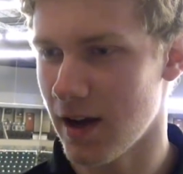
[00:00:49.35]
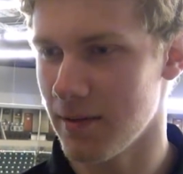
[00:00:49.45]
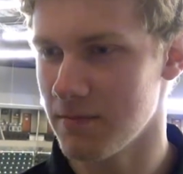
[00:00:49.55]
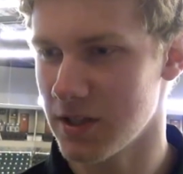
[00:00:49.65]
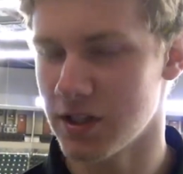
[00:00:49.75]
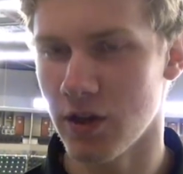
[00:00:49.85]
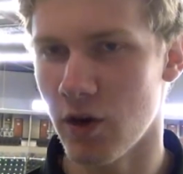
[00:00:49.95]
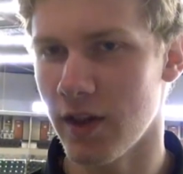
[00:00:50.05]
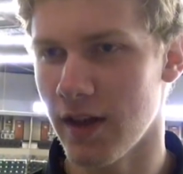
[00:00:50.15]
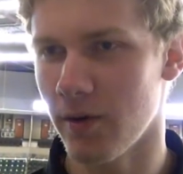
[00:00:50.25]
Um, just
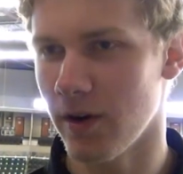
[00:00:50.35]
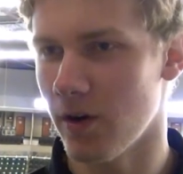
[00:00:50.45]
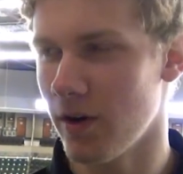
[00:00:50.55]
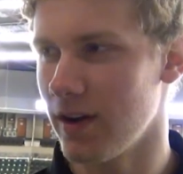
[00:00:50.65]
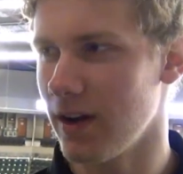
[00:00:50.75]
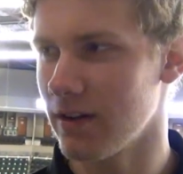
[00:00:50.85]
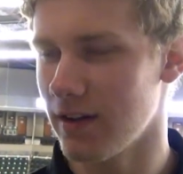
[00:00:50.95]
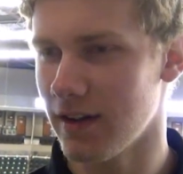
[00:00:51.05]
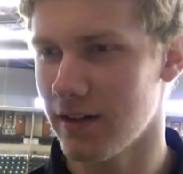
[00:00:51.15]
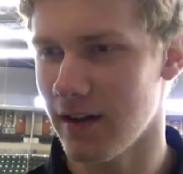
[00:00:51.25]
knowing that we were going down
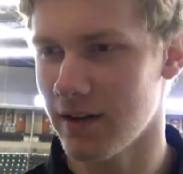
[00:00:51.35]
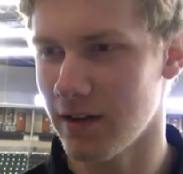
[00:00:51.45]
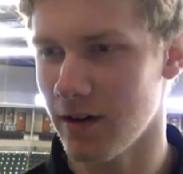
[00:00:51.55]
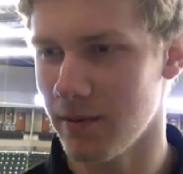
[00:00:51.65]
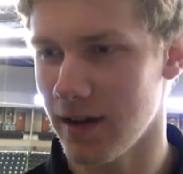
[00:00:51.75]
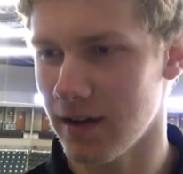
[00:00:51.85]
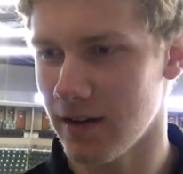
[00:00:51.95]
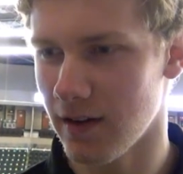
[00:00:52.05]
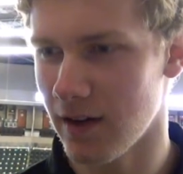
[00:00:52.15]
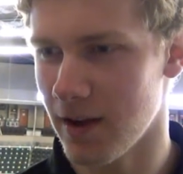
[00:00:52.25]
to that state
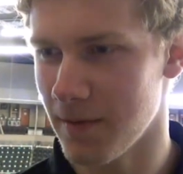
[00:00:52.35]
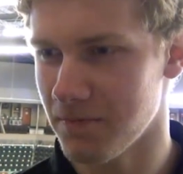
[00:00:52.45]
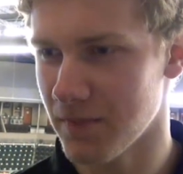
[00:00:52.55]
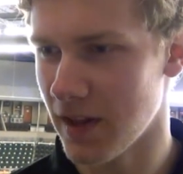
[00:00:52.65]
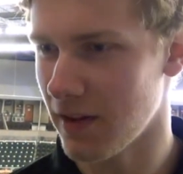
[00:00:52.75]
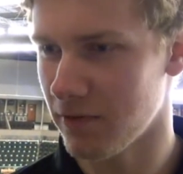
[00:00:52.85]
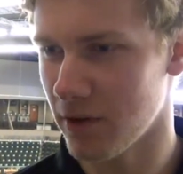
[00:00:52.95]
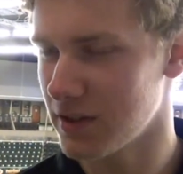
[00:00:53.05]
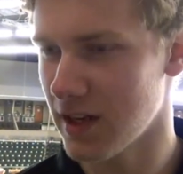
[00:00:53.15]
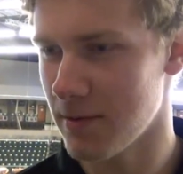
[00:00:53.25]
tournament, um, and the
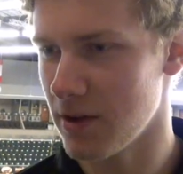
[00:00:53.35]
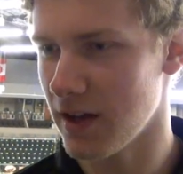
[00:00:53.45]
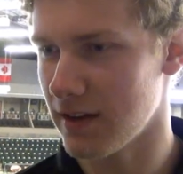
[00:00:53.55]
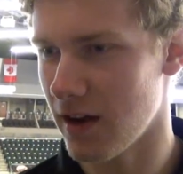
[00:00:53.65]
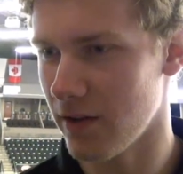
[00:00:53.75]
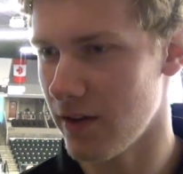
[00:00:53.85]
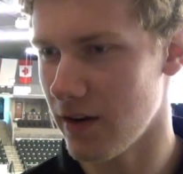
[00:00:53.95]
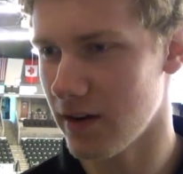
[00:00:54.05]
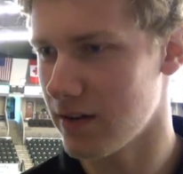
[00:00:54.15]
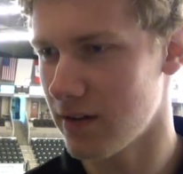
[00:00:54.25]
first time you get down
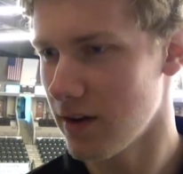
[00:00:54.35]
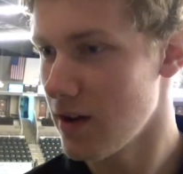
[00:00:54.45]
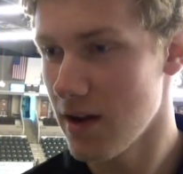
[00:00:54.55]
there, it's